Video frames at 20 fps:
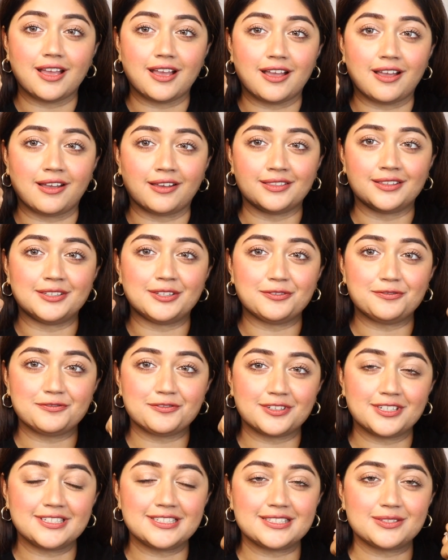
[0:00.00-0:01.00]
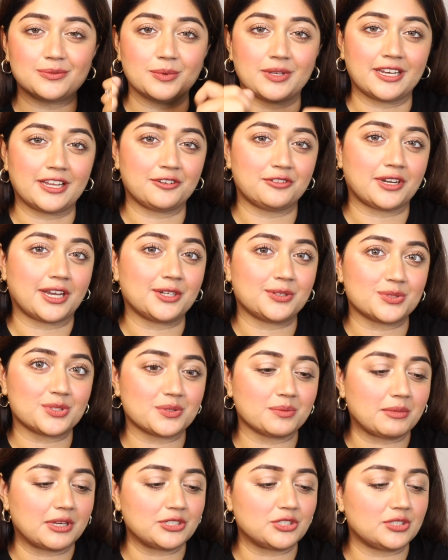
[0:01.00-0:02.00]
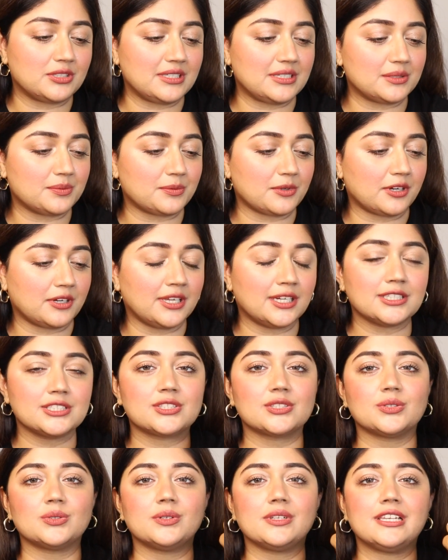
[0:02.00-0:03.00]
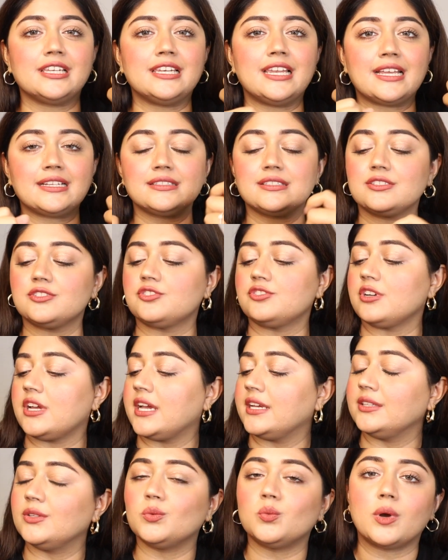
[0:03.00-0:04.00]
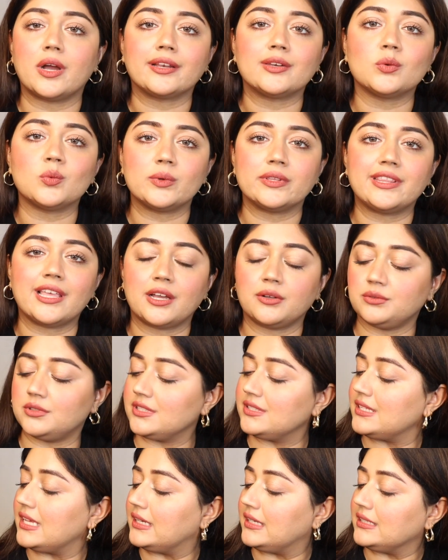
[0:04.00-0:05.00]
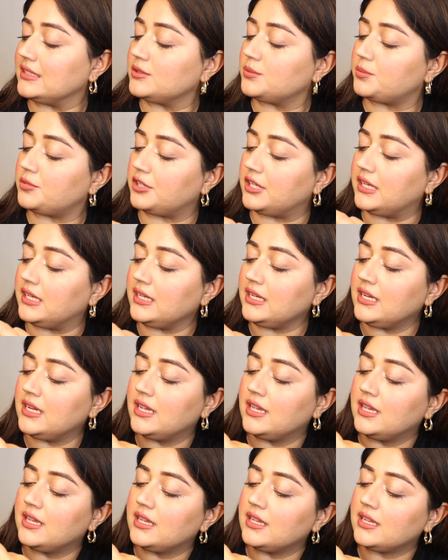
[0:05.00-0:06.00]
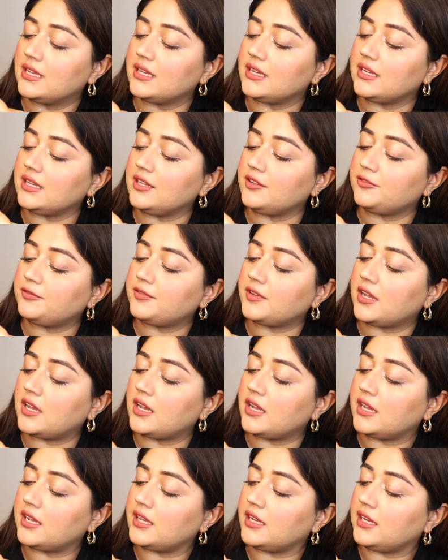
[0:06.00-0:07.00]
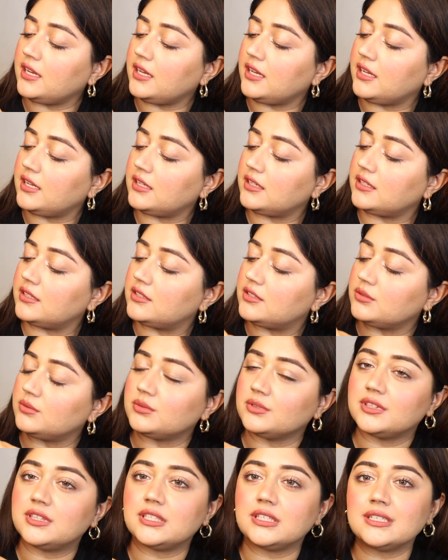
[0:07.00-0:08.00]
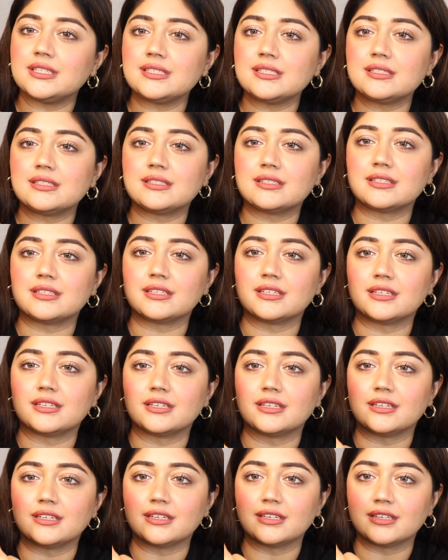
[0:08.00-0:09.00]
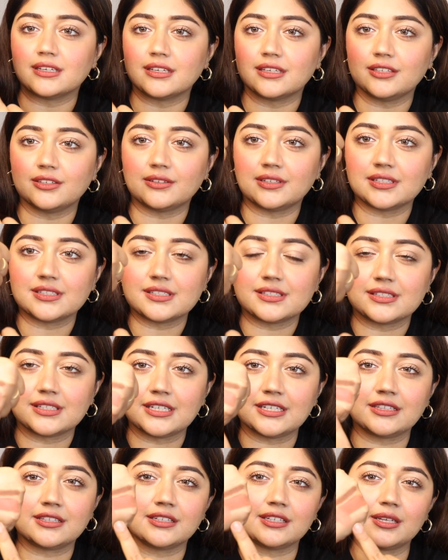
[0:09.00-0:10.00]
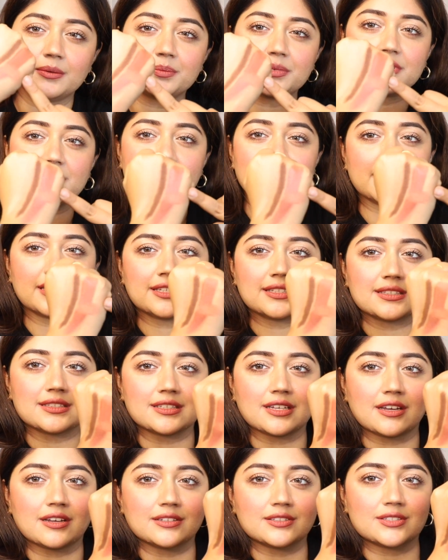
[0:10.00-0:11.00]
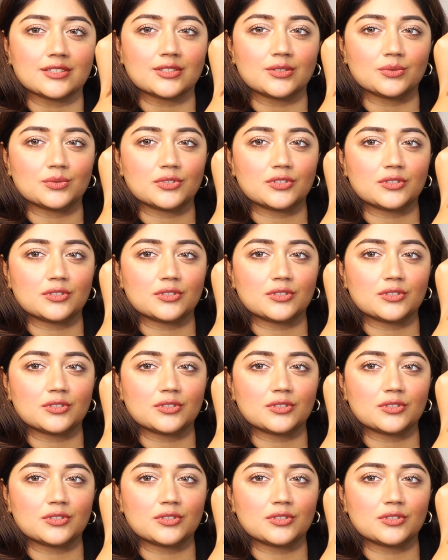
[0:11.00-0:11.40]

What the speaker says: the difference when I try to smudge these products. So let's try the one without the setting spray. If I do this, you can see the lipstick starts to